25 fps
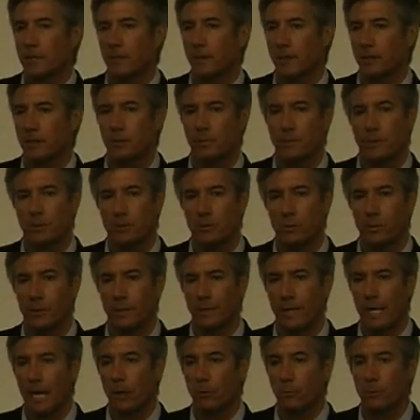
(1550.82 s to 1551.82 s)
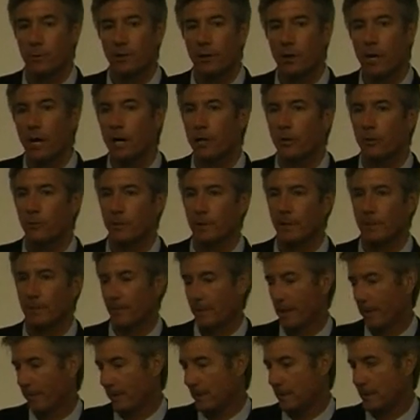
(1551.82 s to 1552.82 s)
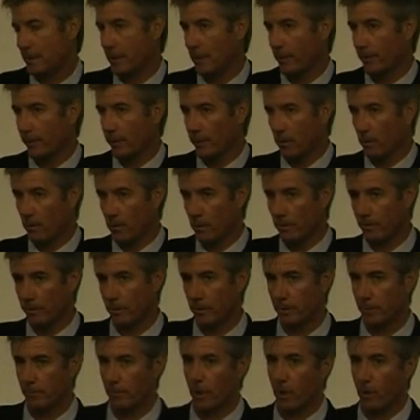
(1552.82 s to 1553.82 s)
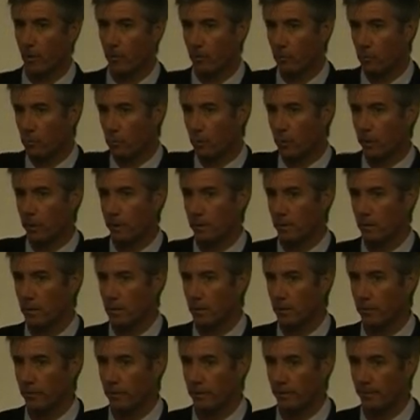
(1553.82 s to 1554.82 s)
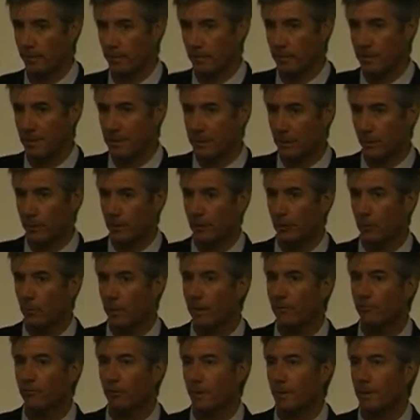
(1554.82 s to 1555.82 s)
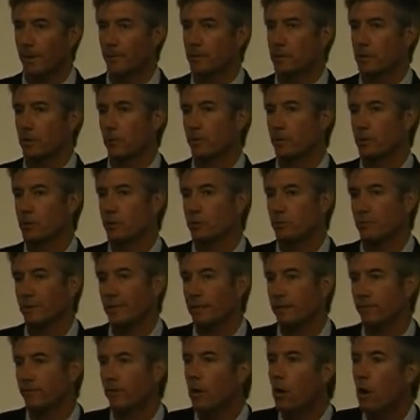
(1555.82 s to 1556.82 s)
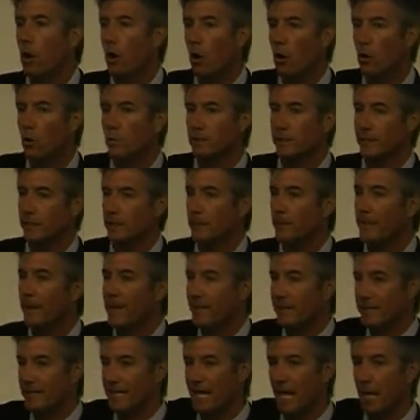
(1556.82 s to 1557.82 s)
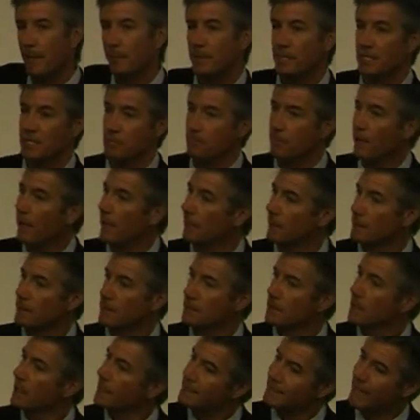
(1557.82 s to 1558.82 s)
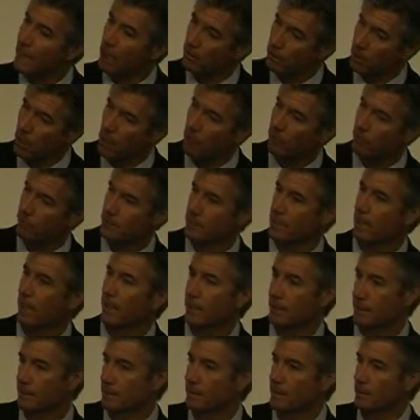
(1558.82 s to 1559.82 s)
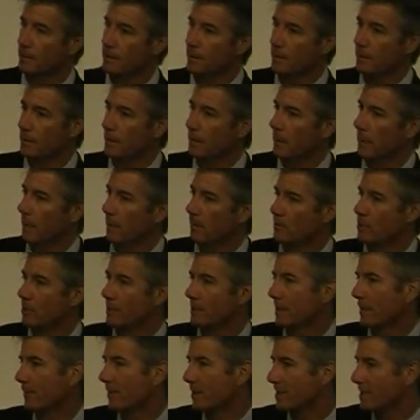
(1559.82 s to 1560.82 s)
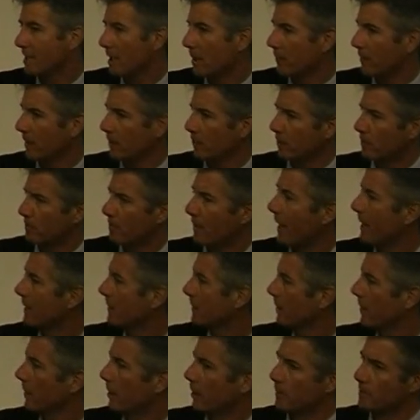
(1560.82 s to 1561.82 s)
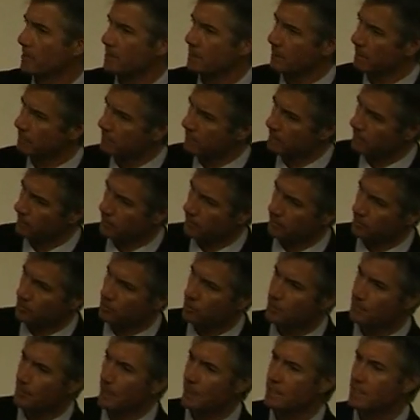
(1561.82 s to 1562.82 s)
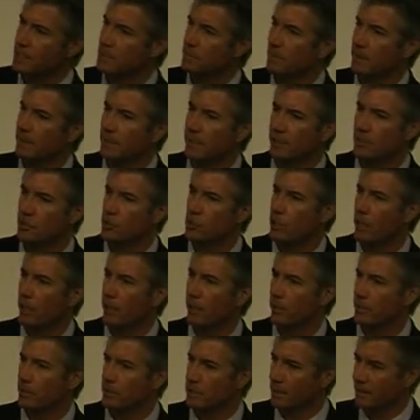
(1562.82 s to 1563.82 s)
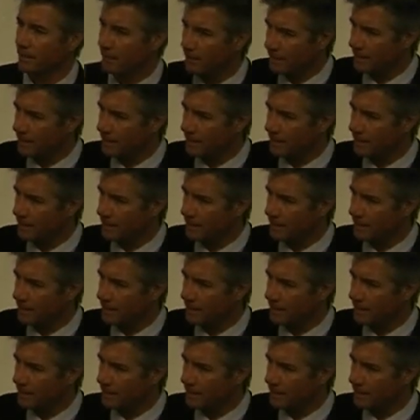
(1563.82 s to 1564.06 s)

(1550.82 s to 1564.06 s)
about to be torn down with concrete and then tearing all the, all the wood and all the material away from it so that you leave only the empty space now concretized. Um, she's done the same thing with bathtubs, under the spaces beneath chairs, and